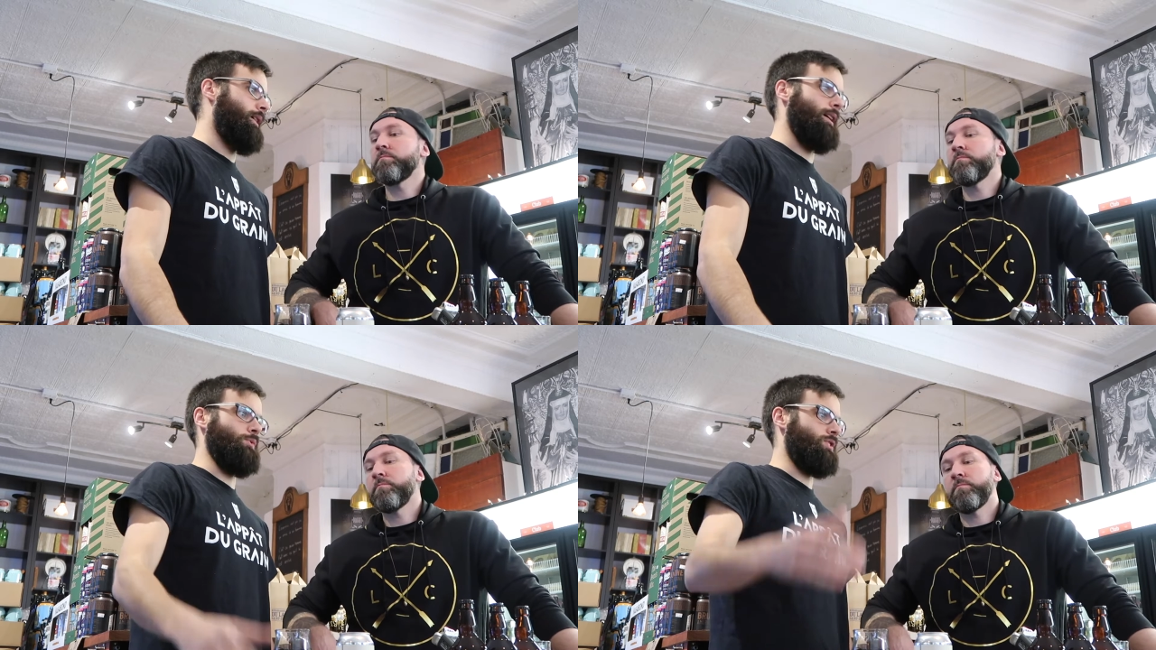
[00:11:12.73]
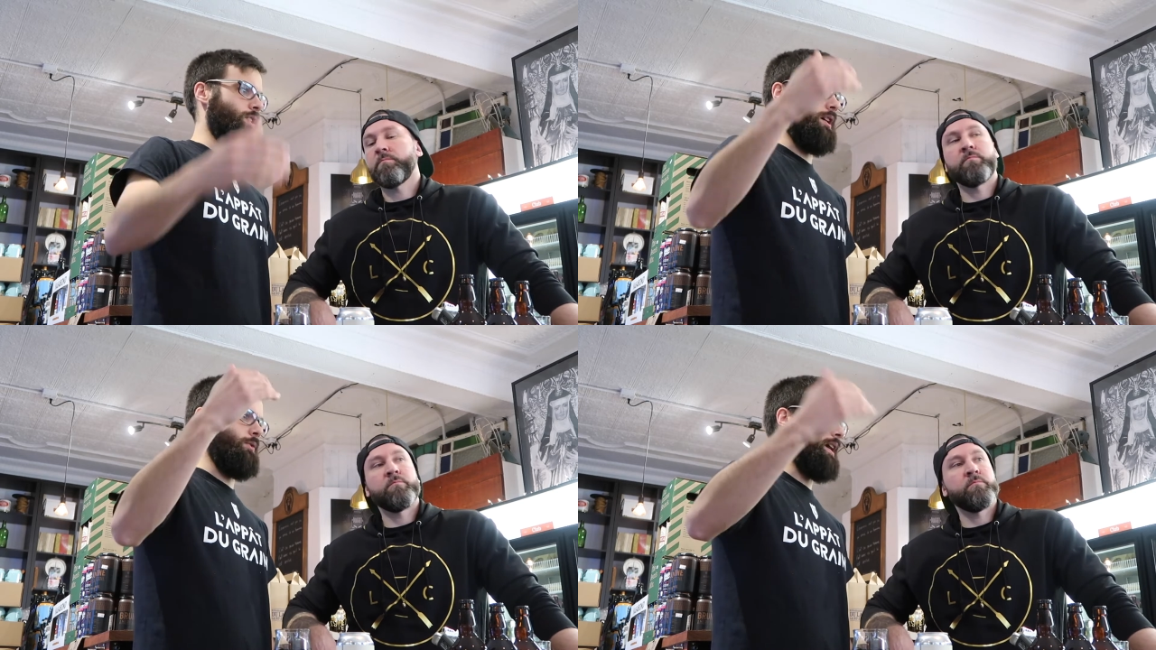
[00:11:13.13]
Speaker 1: It was
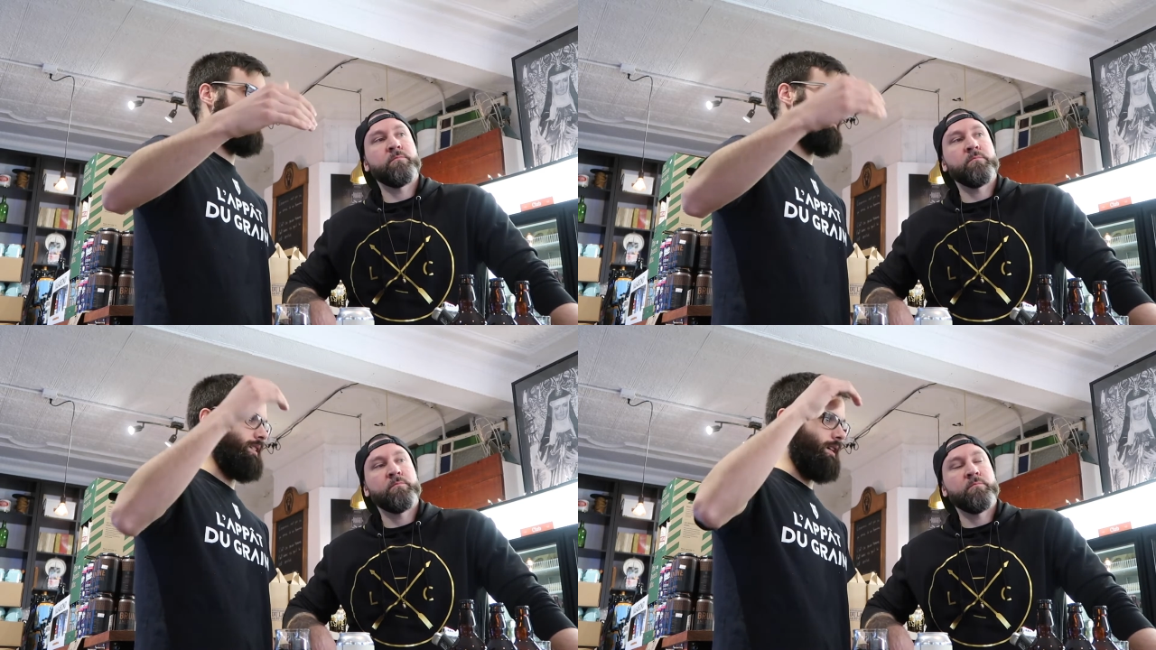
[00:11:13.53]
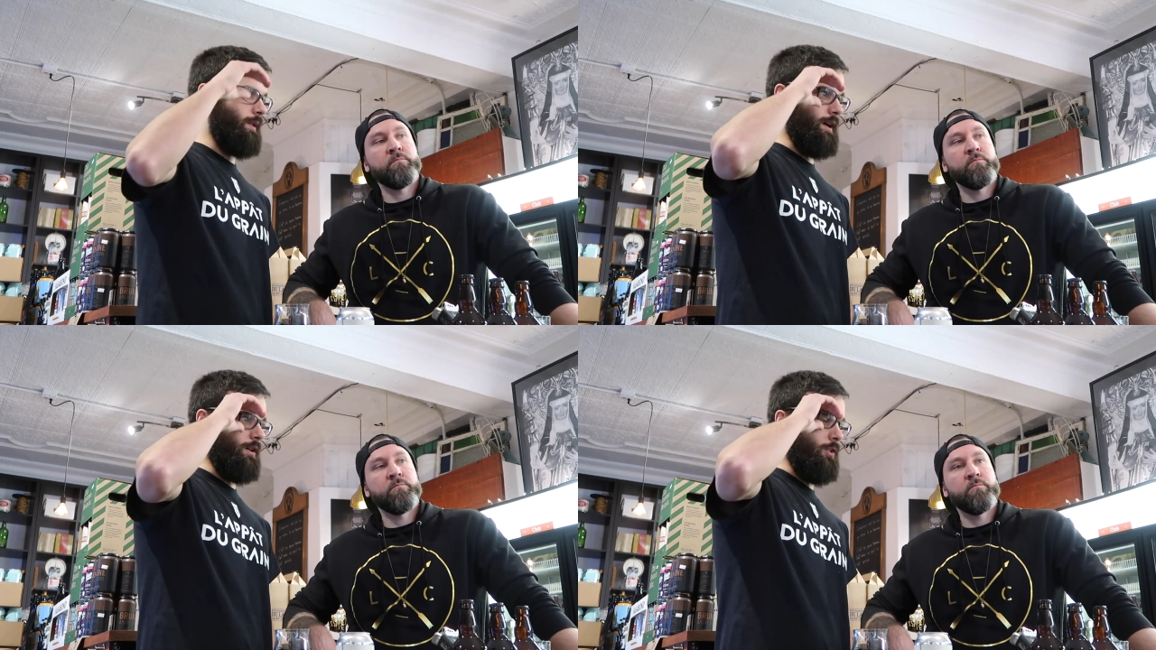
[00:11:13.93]
uh, right beside
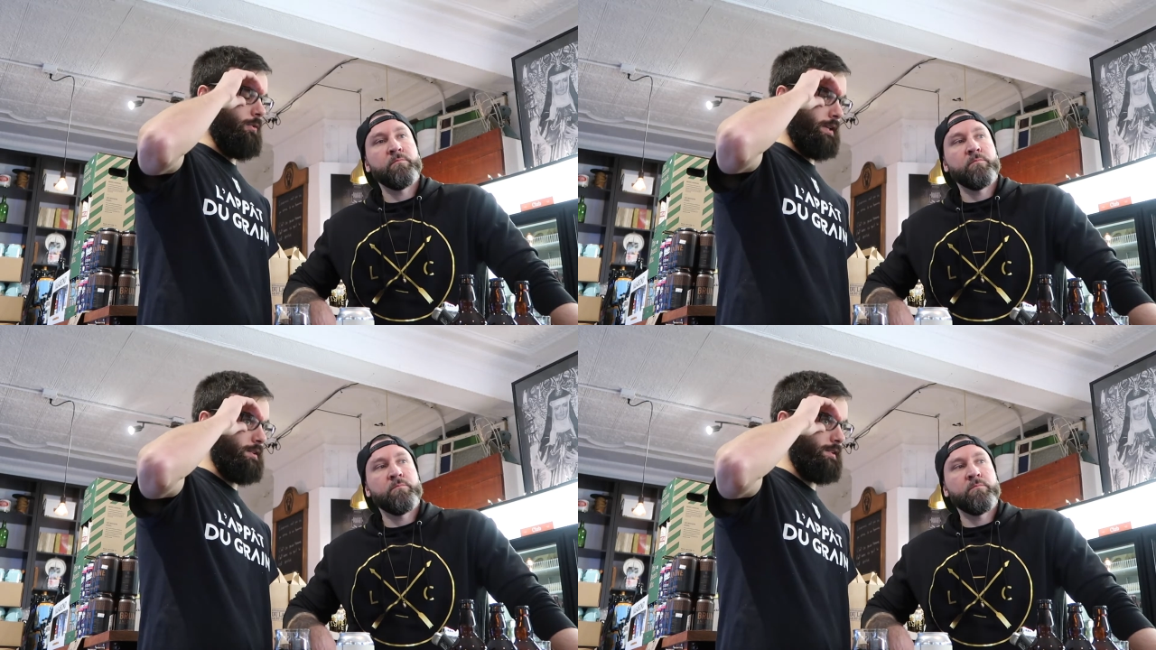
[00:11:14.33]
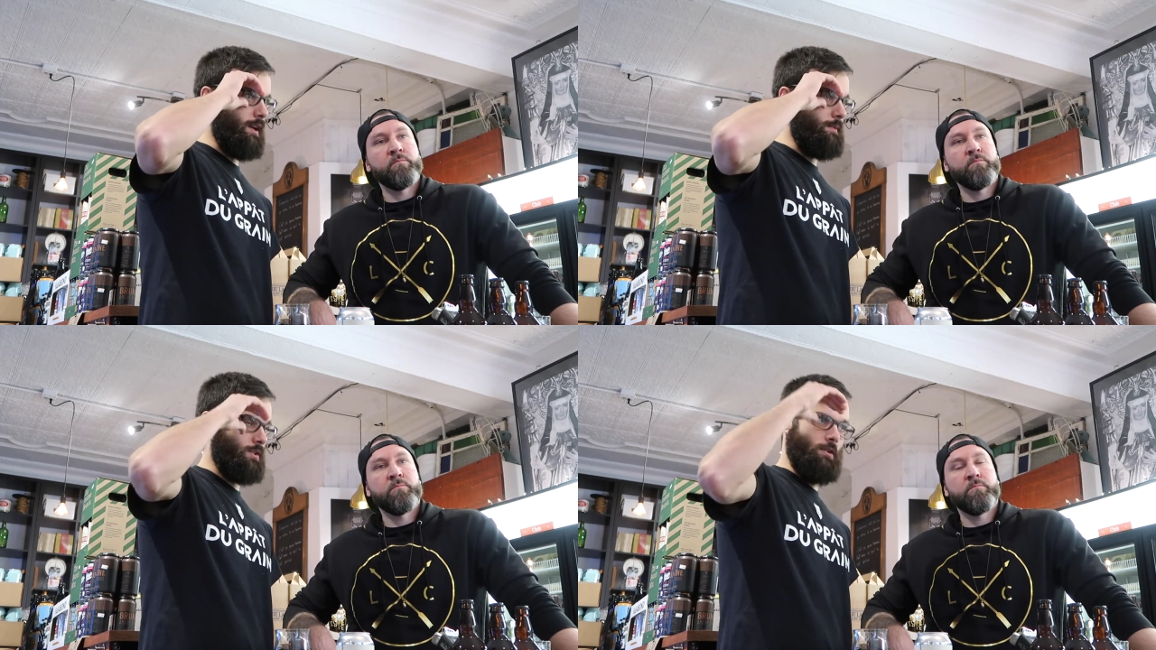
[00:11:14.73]
my home at the
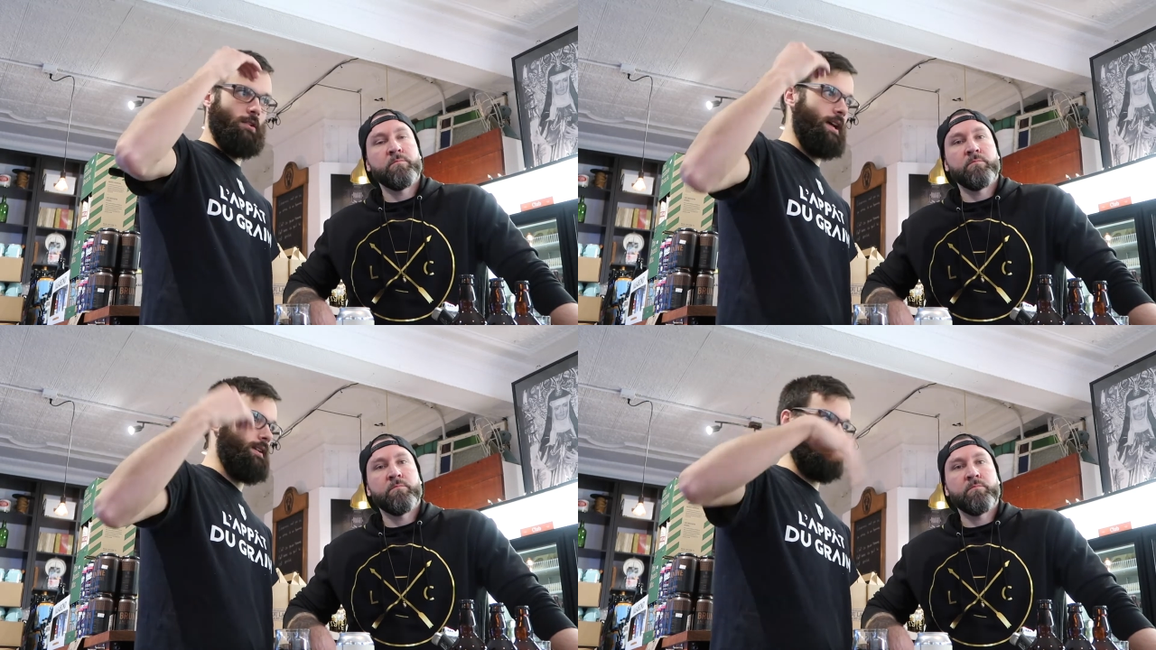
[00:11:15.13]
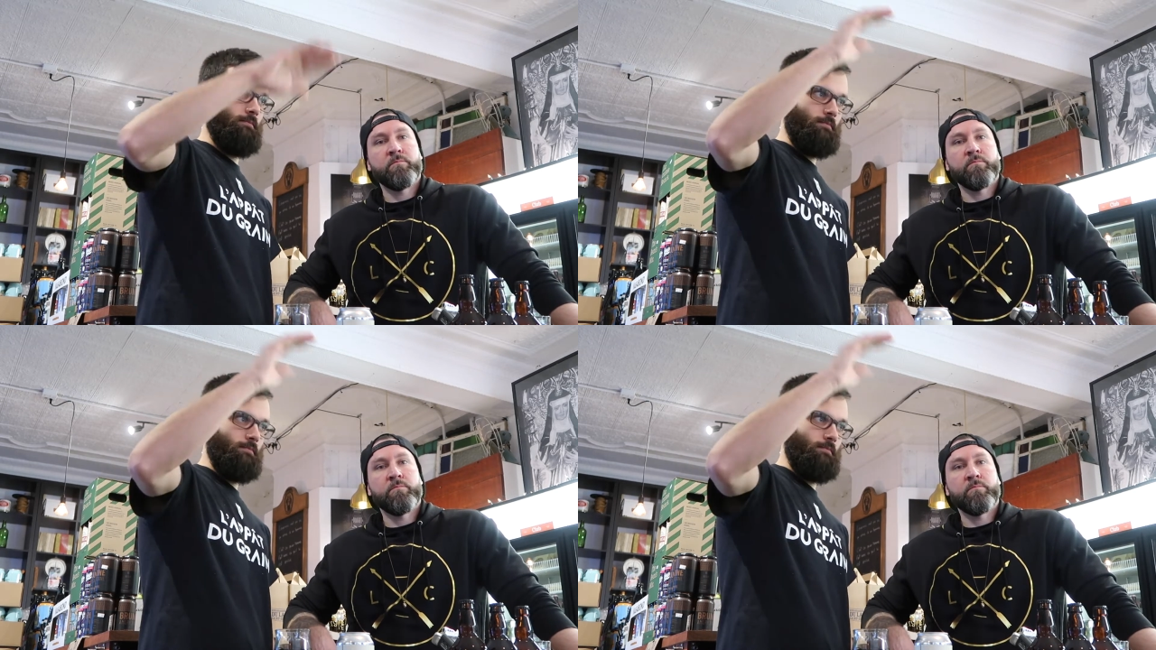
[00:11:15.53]
time, so like